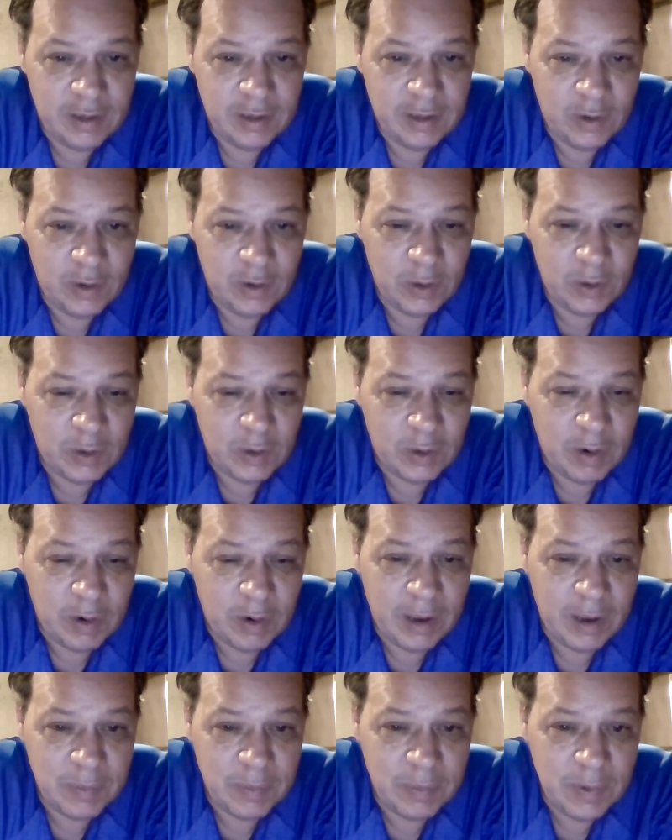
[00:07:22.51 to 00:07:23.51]
Holy
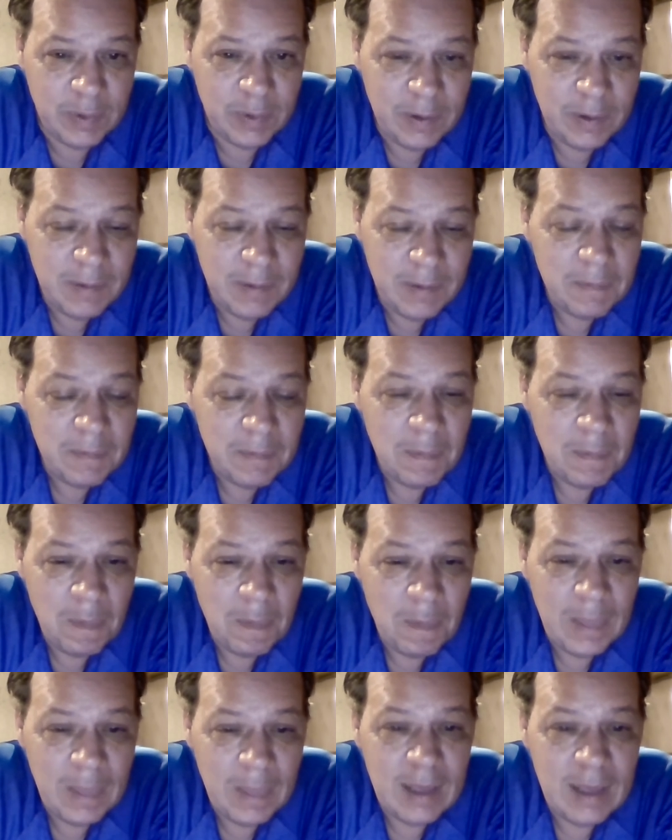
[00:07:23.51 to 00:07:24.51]
crap.
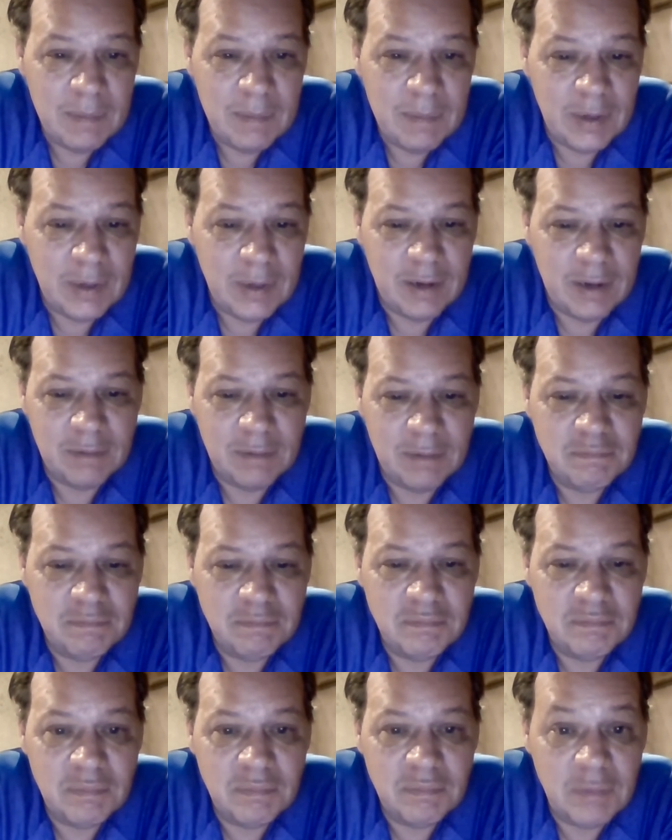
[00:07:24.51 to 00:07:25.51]
But
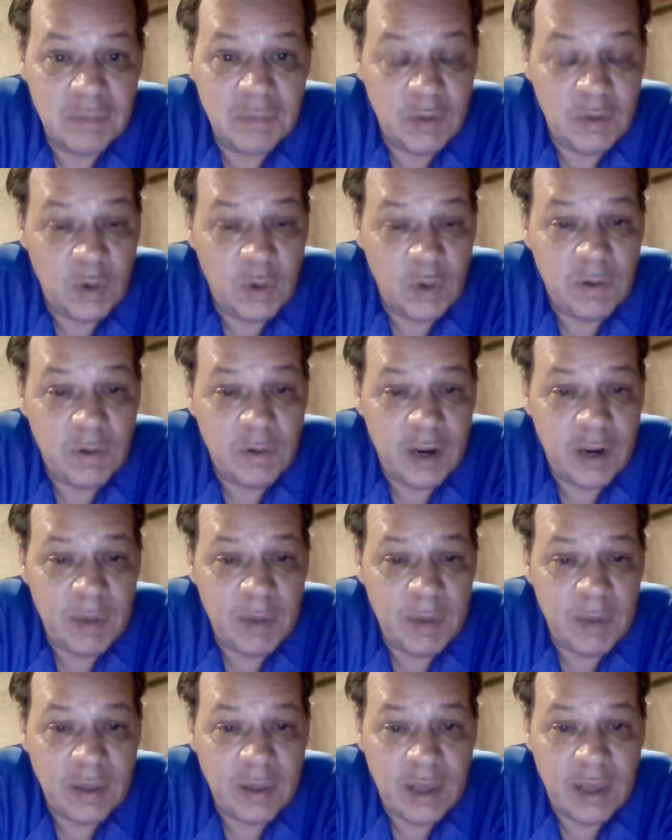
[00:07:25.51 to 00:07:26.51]
if you want to find out
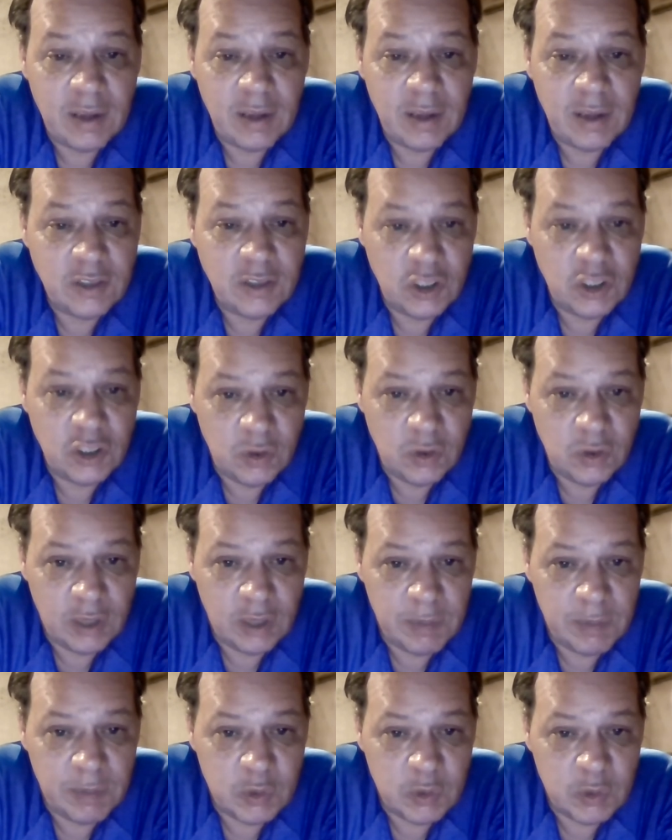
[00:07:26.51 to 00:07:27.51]
about that, I suggest you look it
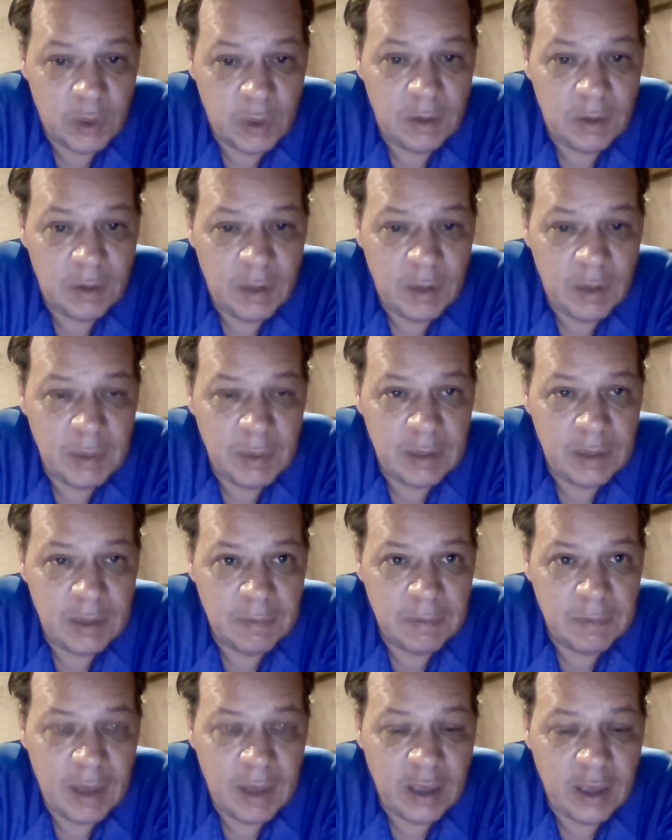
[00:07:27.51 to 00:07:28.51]
up as well. I mean,
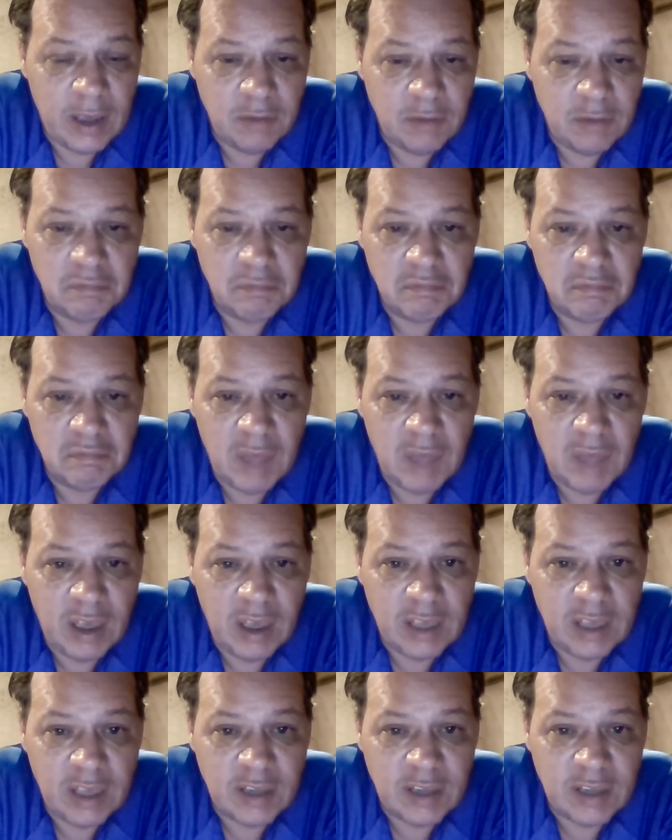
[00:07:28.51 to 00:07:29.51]
I I
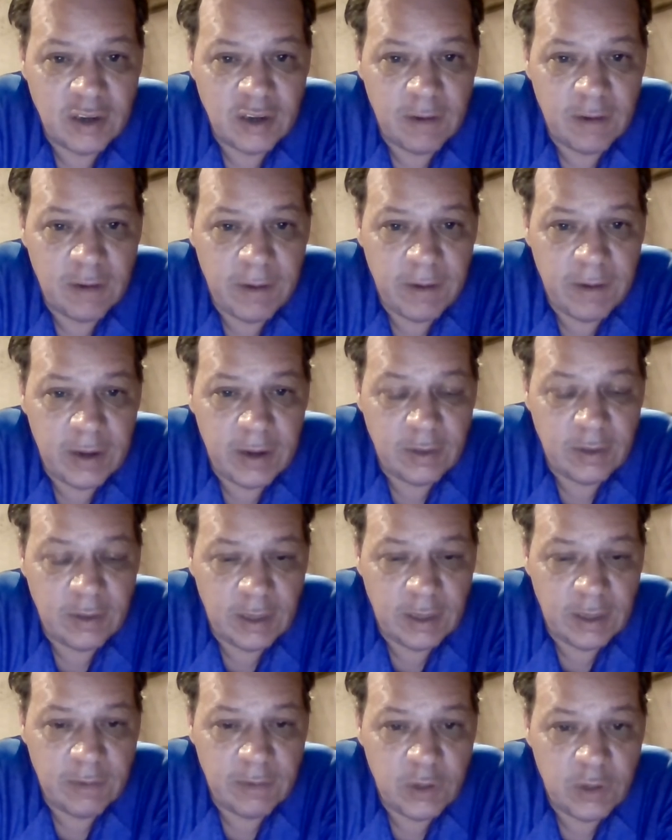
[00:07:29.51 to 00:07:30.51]
guess I can try to find out the
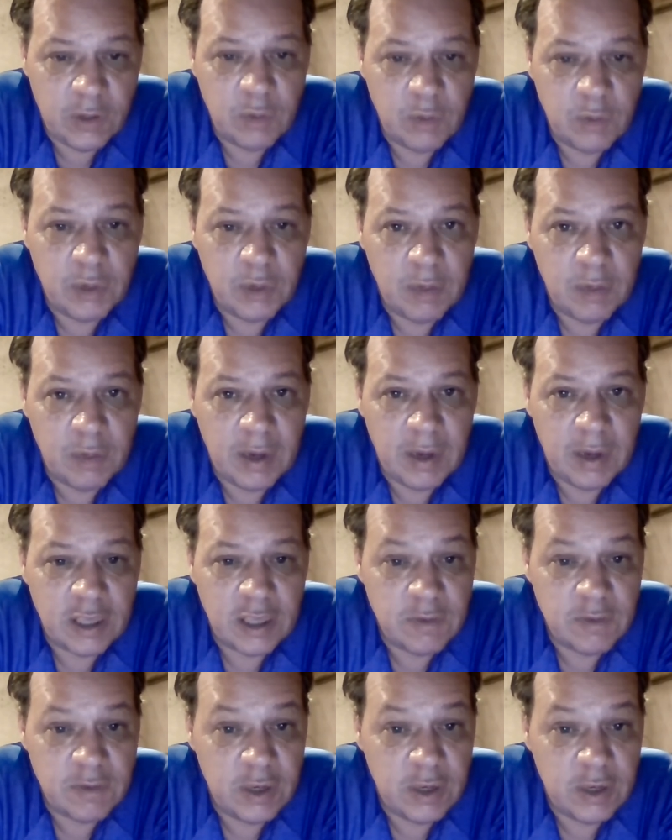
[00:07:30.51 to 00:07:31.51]
link for you and put it in my
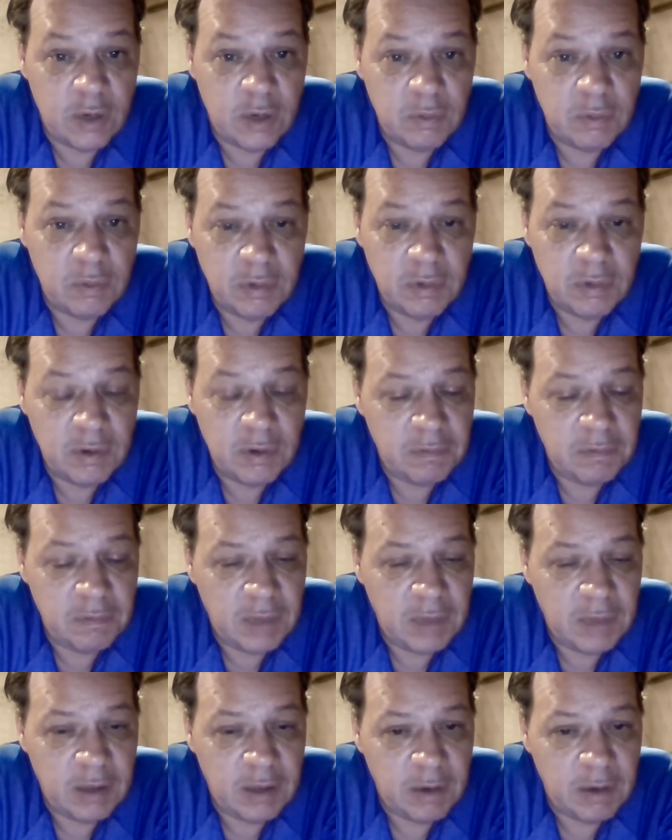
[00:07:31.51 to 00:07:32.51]
next video.
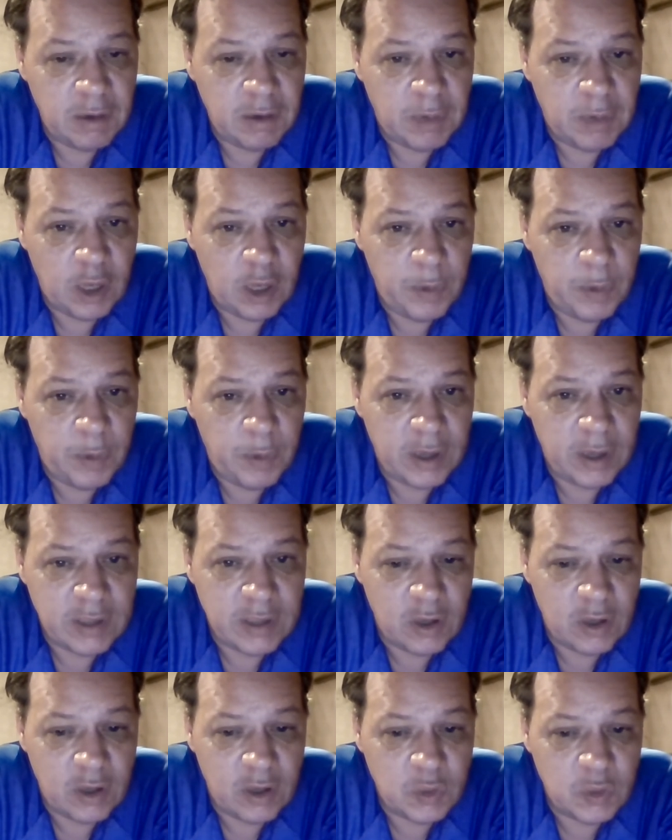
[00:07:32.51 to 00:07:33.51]
That will probably help you guys
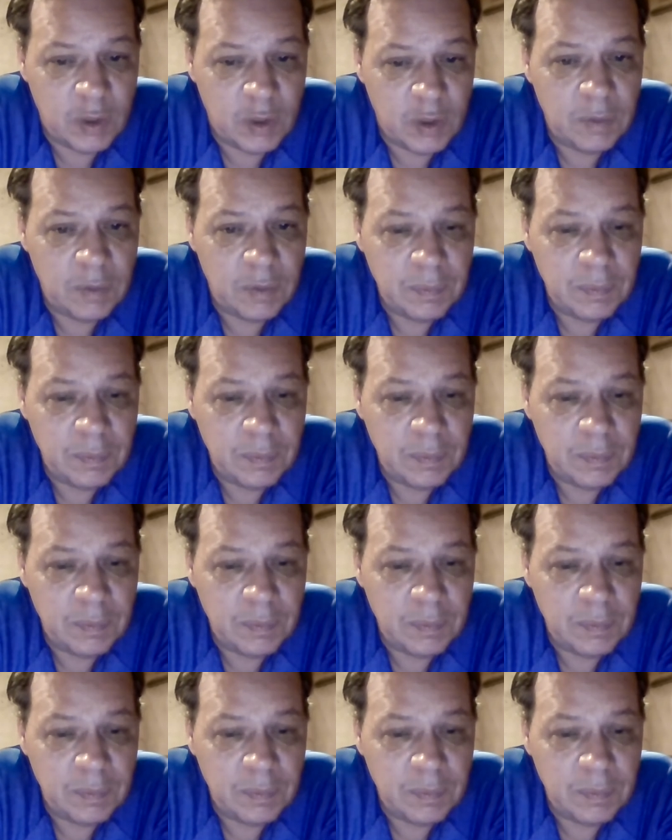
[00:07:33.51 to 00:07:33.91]
out as well.